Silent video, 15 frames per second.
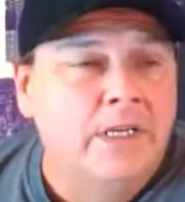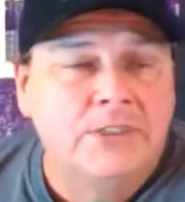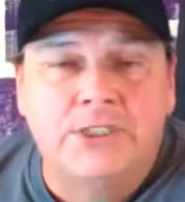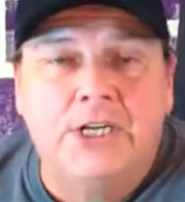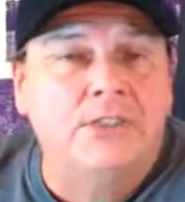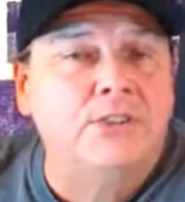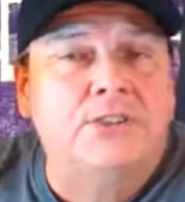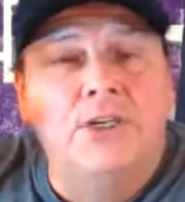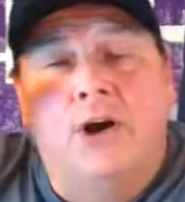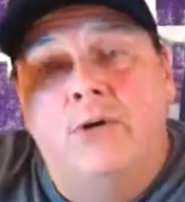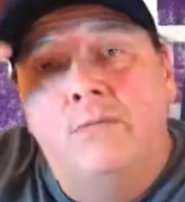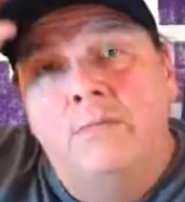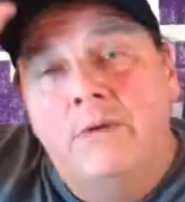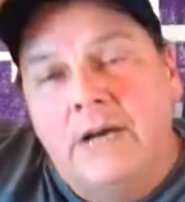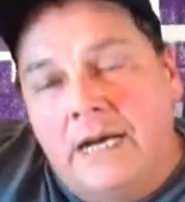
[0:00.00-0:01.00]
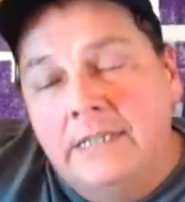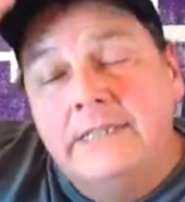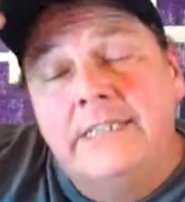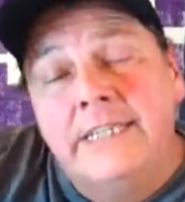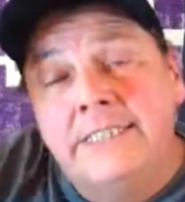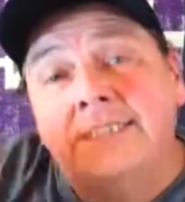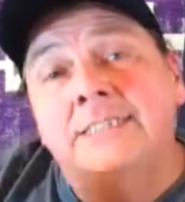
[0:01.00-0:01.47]
Share the show.
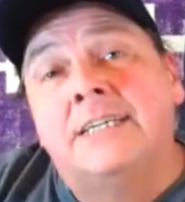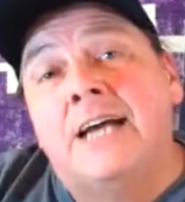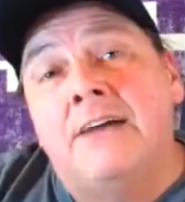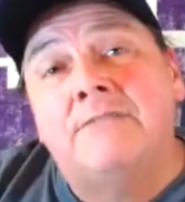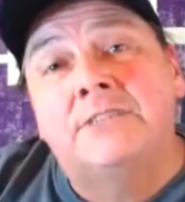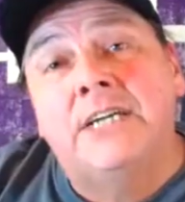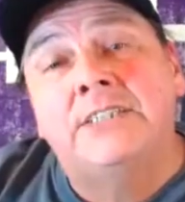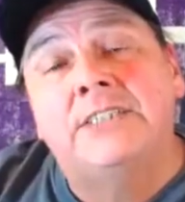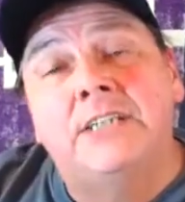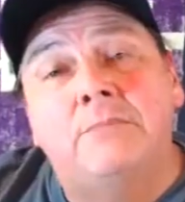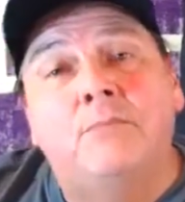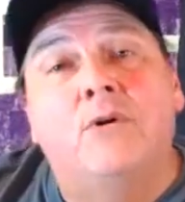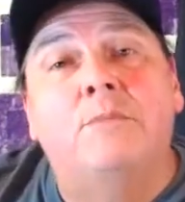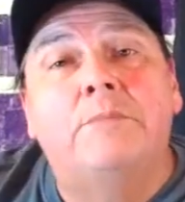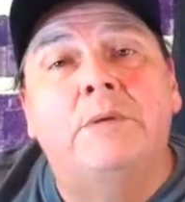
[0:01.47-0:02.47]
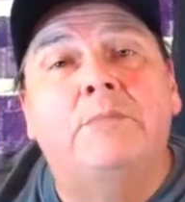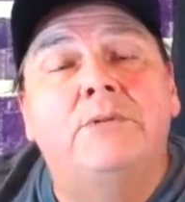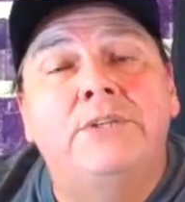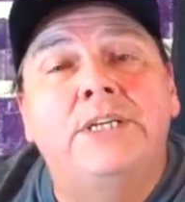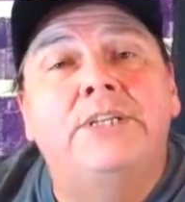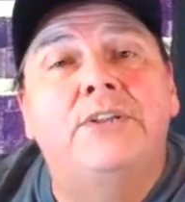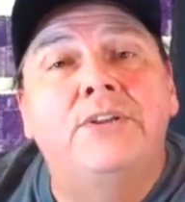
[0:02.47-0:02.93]
This is a conversation that more people
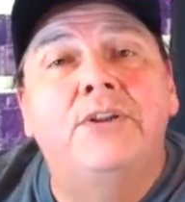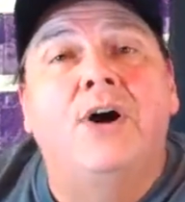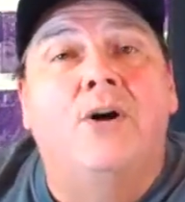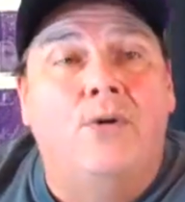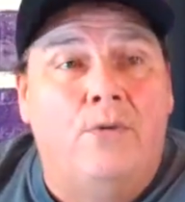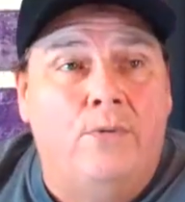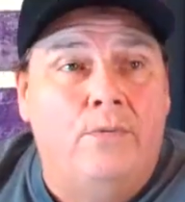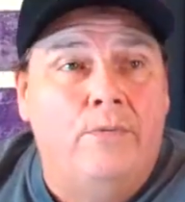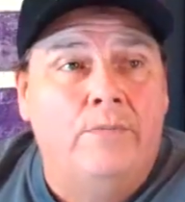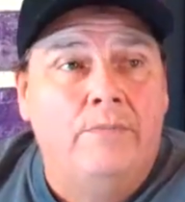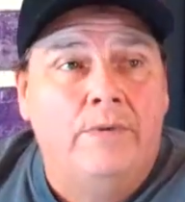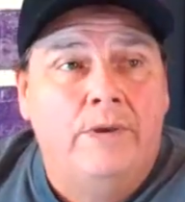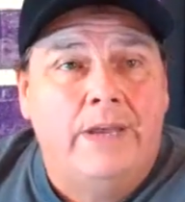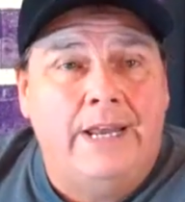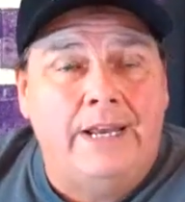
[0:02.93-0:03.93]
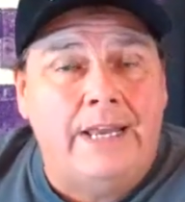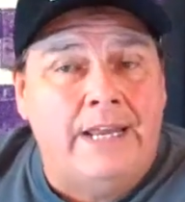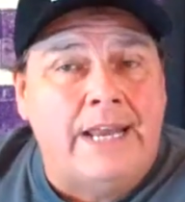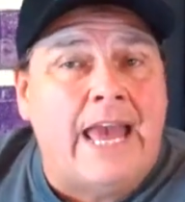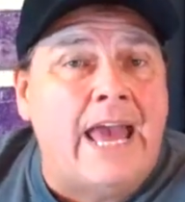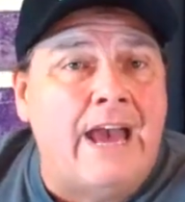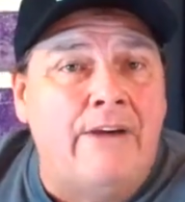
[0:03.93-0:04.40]
need to know
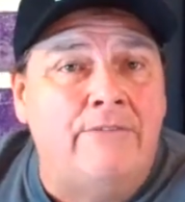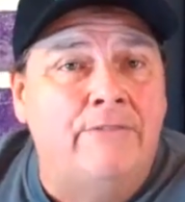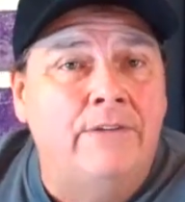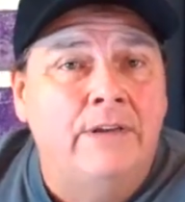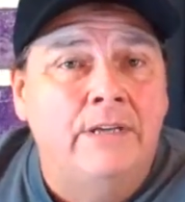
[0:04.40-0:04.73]
and have.